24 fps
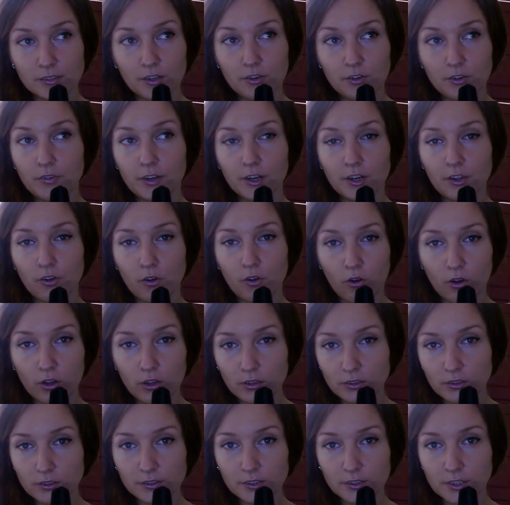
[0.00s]
they're very
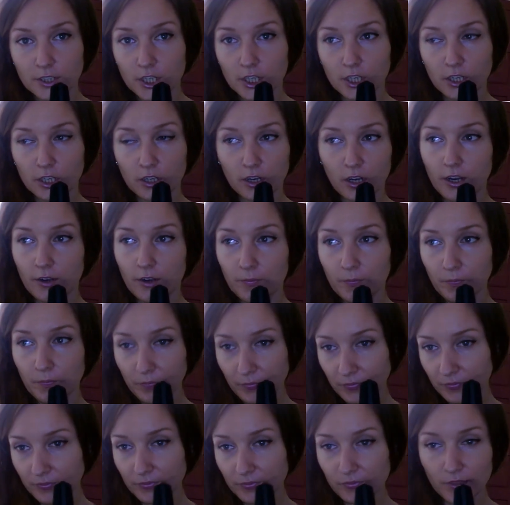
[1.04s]
old,
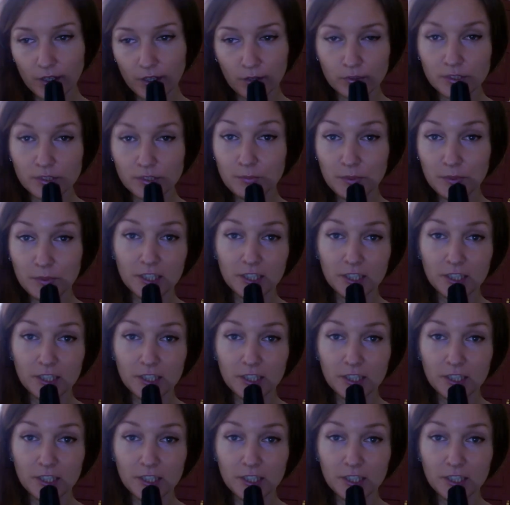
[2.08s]
they would speak